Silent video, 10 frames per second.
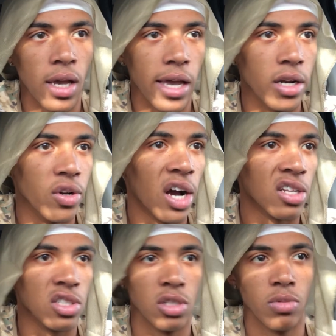And the
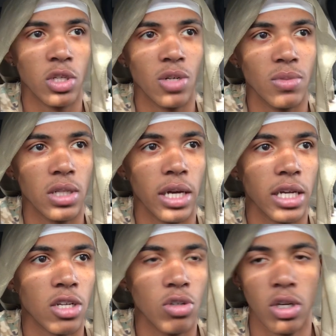doctors and them told me,
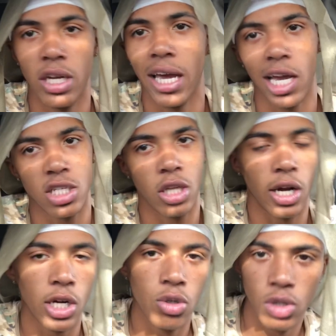like, they asked, like,
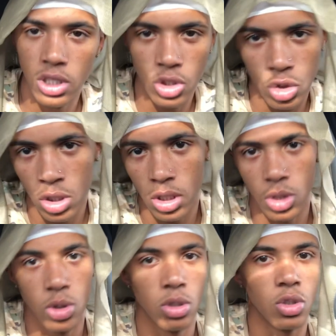are you on any drugs?
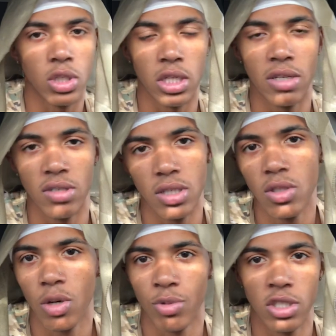Drinking,
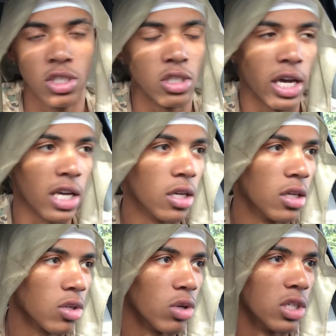everything.
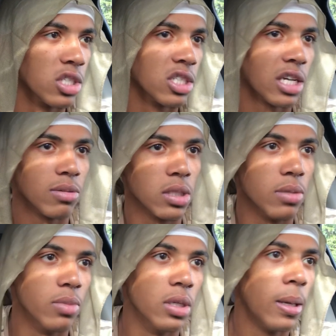Procedure questions type
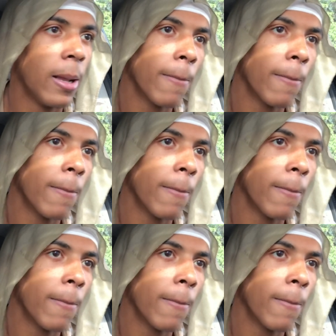shit. But